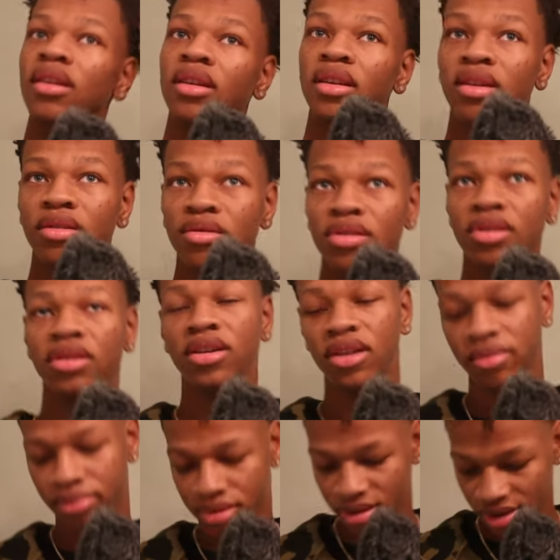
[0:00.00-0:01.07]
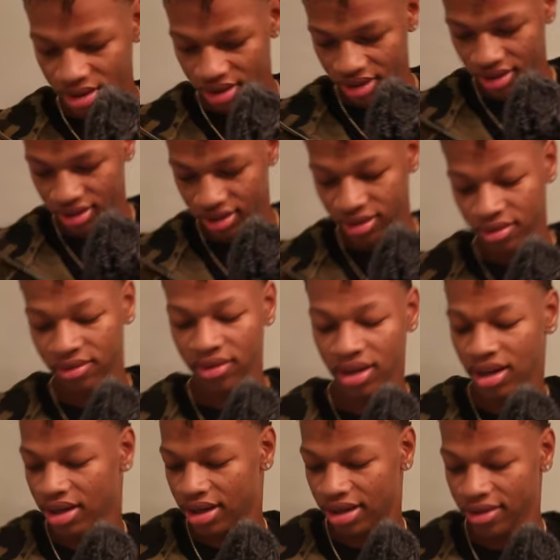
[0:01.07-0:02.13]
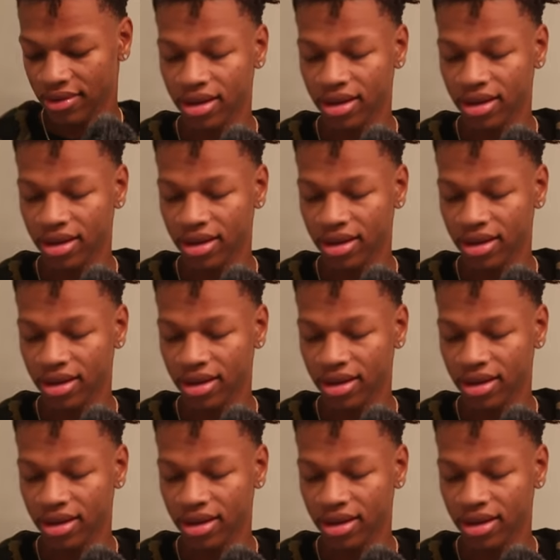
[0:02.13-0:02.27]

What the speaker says: you just keep pulling it until you get it how you